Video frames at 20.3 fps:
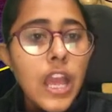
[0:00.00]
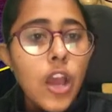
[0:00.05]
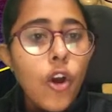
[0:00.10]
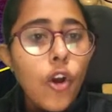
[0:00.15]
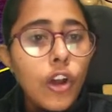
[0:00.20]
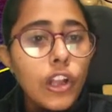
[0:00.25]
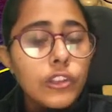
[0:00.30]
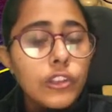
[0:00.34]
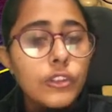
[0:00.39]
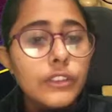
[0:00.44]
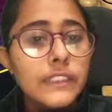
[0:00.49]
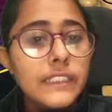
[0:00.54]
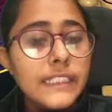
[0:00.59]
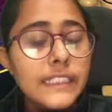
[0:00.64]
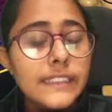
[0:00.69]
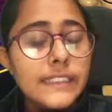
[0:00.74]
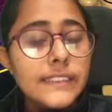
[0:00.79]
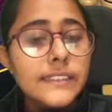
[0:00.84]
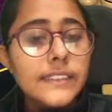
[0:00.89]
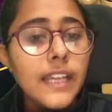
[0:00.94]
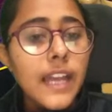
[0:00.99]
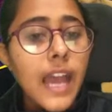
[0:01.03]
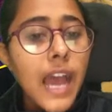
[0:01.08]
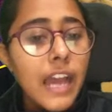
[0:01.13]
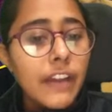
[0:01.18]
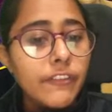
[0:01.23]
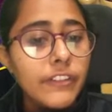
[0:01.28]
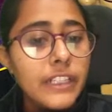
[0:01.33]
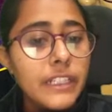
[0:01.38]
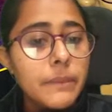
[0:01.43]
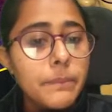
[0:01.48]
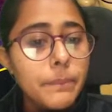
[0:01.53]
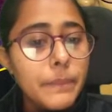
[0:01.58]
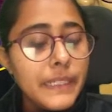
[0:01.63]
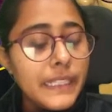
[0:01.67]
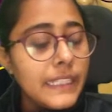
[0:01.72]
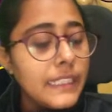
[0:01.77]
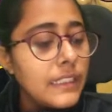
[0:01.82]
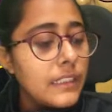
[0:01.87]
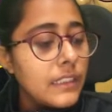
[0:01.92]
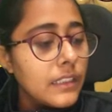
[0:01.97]
Although these haven't
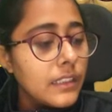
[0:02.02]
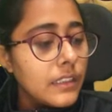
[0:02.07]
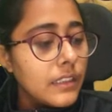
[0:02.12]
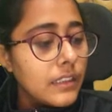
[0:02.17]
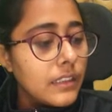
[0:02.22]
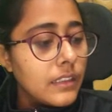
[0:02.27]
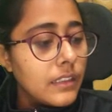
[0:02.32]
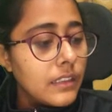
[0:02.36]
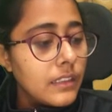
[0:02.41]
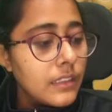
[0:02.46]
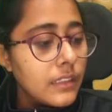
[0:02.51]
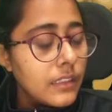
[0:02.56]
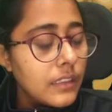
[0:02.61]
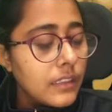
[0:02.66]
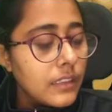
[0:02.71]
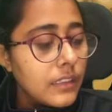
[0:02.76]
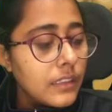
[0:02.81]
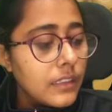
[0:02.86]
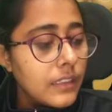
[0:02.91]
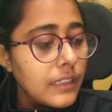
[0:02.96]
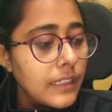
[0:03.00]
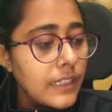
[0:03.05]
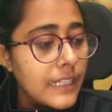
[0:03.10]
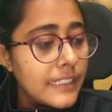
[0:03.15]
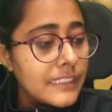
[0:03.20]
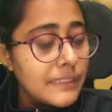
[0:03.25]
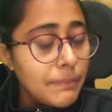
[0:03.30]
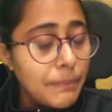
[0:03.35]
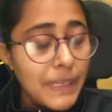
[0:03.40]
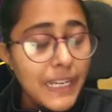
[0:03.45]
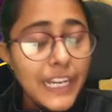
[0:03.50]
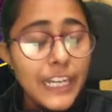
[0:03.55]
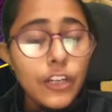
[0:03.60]
been explained,